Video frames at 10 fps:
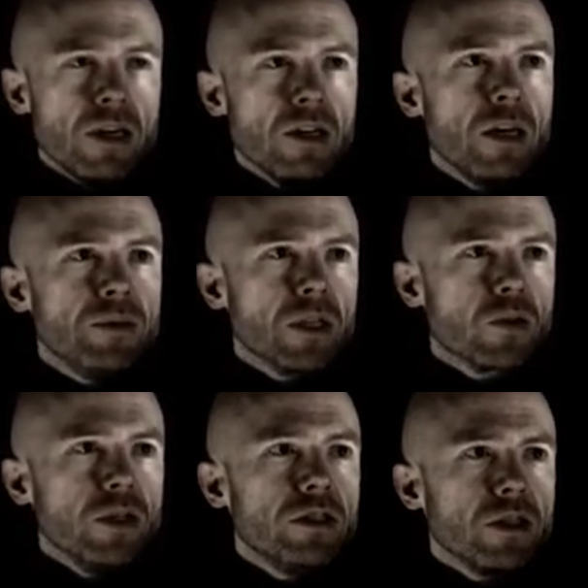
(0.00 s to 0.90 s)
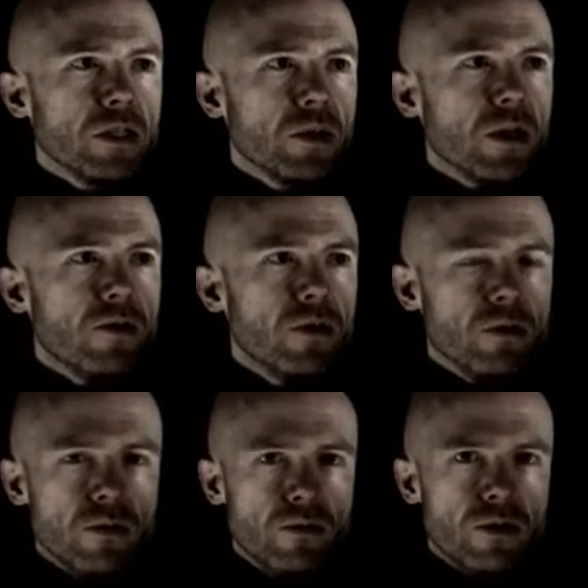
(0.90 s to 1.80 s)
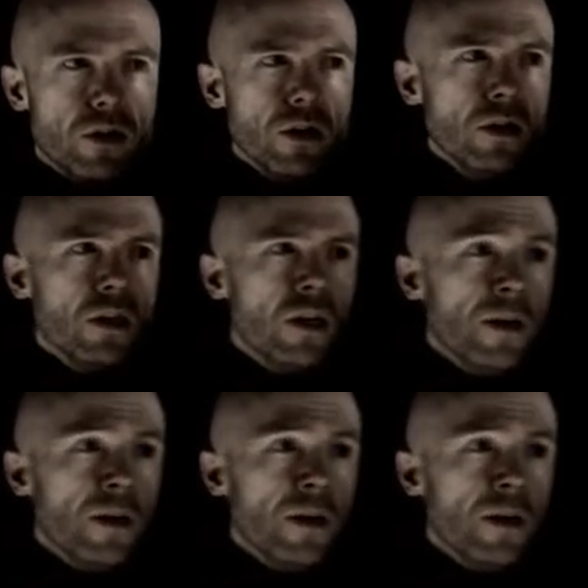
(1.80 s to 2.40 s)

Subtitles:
And it keeps increasing as we go further and further.